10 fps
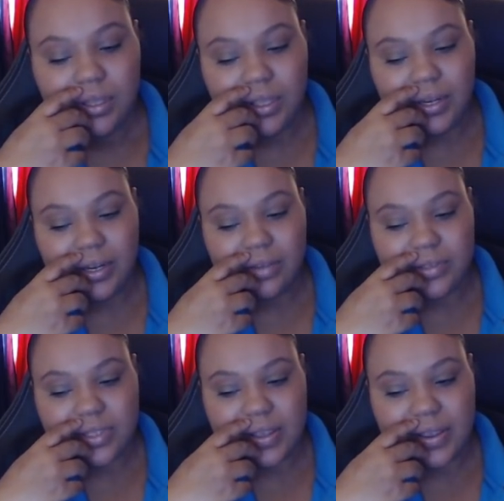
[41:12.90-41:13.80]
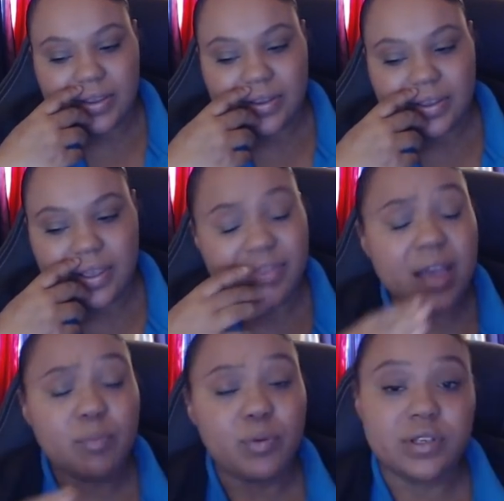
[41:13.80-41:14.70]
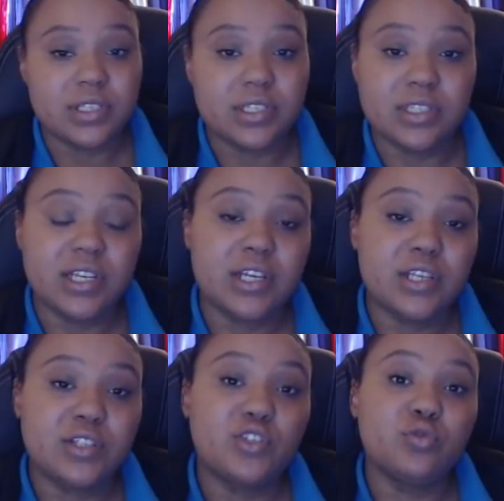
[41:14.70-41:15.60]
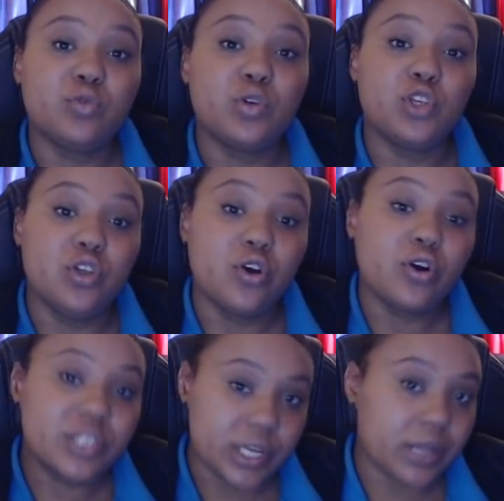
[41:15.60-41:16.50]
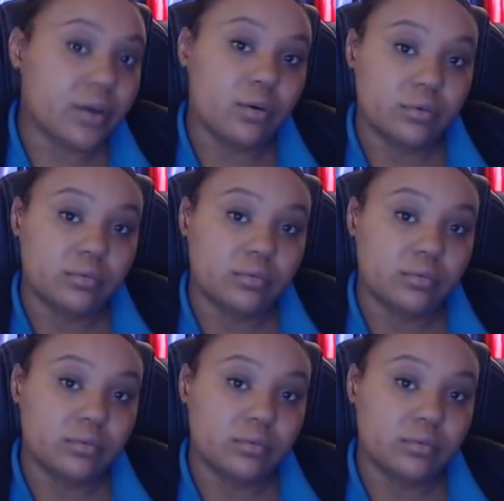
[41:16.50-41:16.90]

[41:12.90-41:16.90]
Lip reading: And I was like, and that person did it to your channel,